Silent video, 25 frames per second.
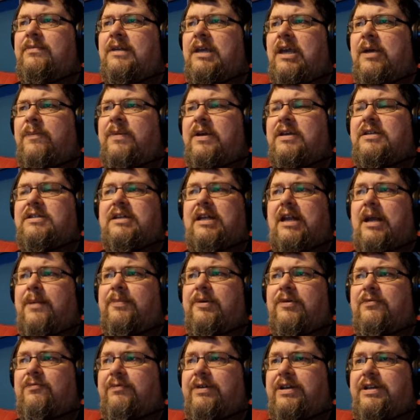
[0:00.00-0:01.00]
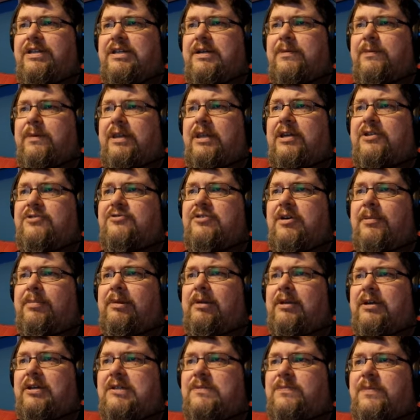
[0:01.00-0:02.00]
He picks it up and reads it with a
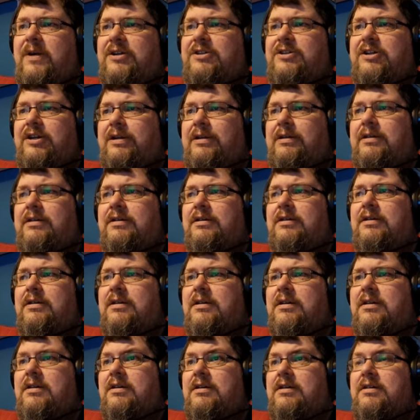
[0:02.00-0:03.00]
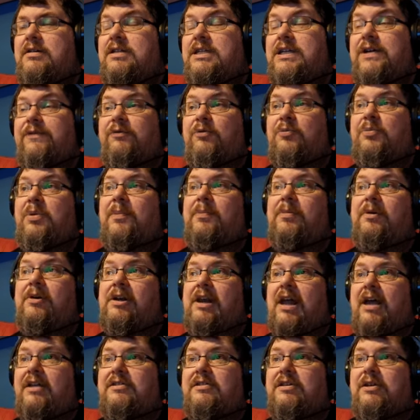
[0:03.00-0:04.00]
troubled expression. Several people
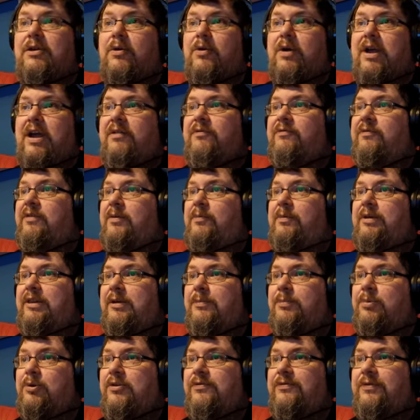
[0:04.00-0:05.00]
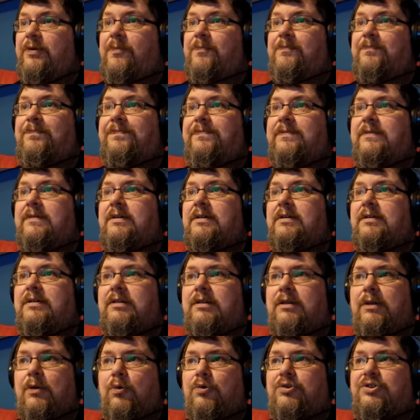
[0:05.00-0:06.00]
glance at your outfit with approval.
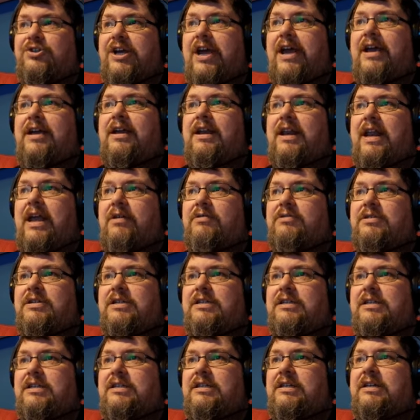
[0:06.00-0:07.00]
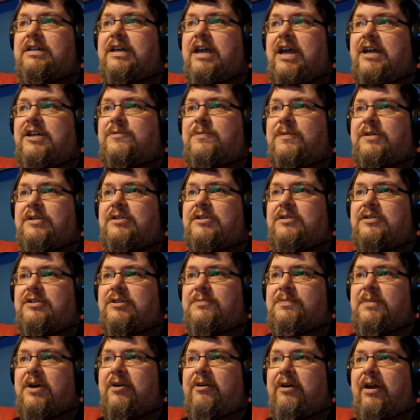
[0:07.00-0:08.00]
Lord Jack announces his engagement to
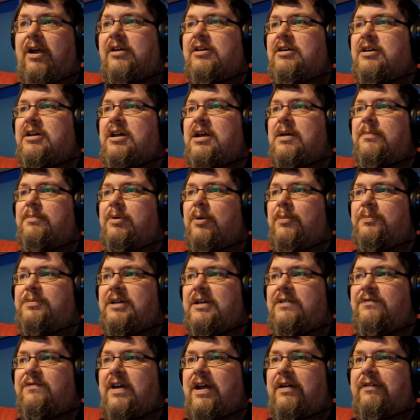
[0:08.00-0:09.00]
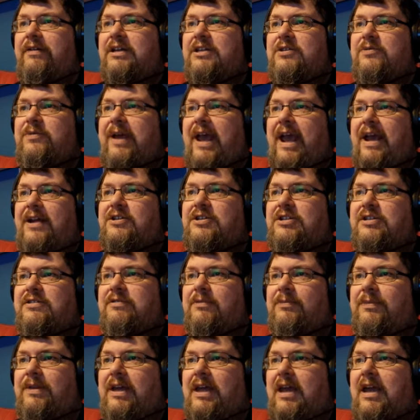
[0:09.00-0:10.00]
Tamara, prompting various reactions
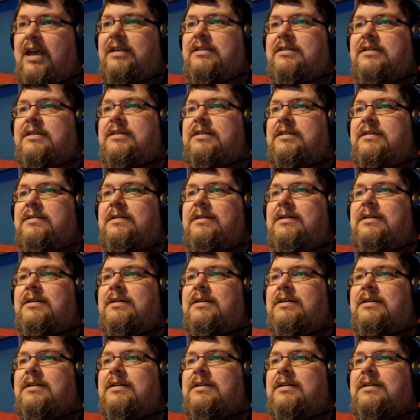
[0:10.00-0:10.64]
from the guests.